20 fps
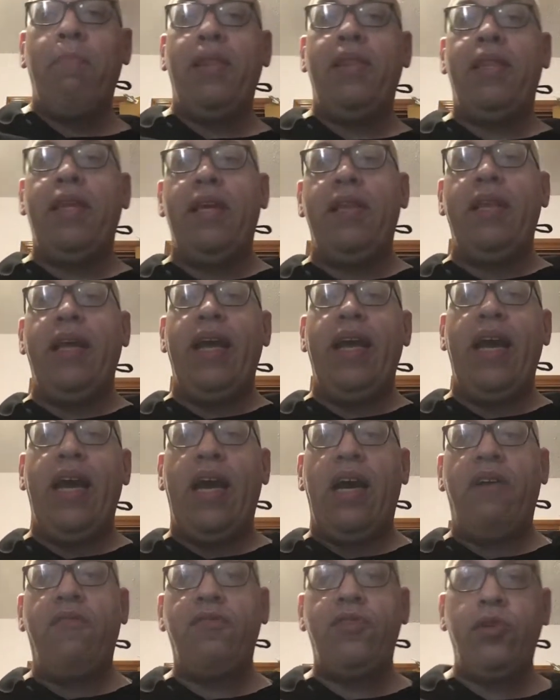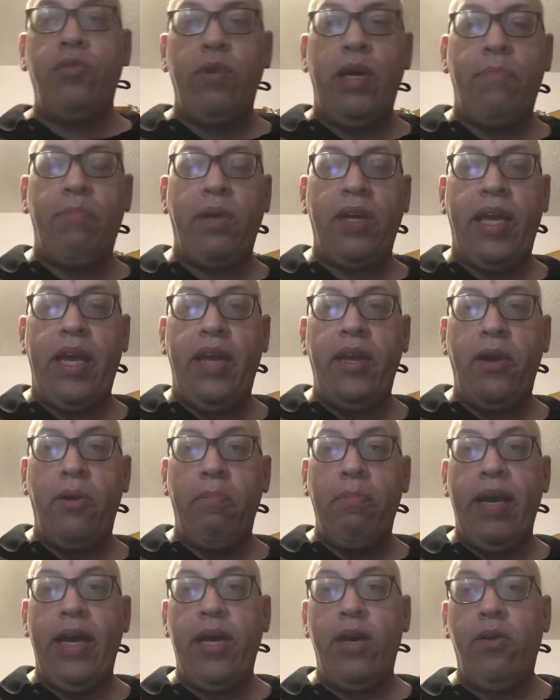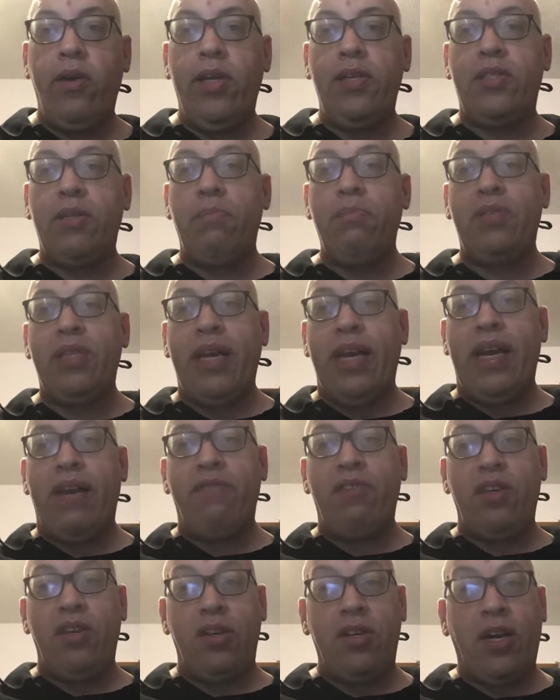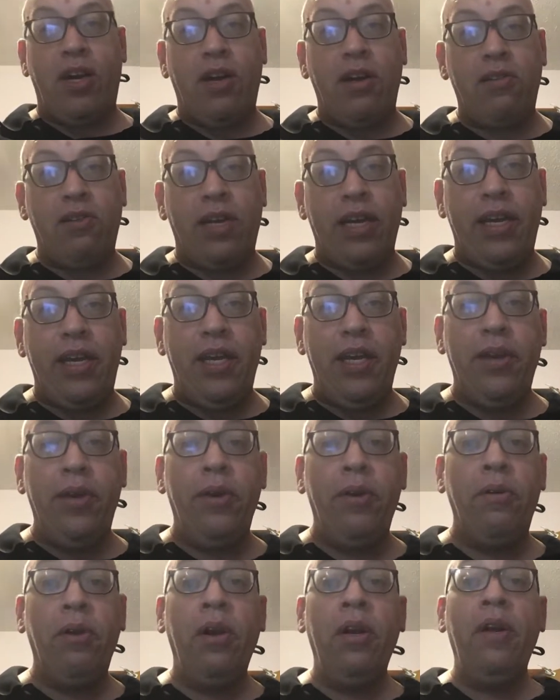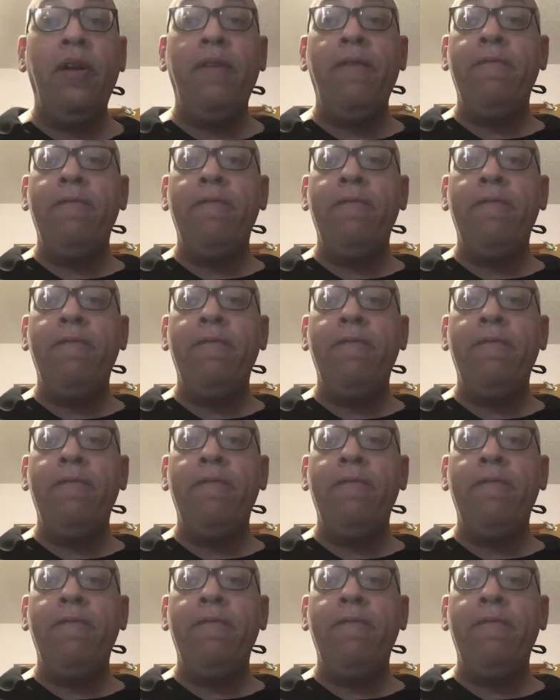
but then they have to replicate your mannerisms, they have to talk like you,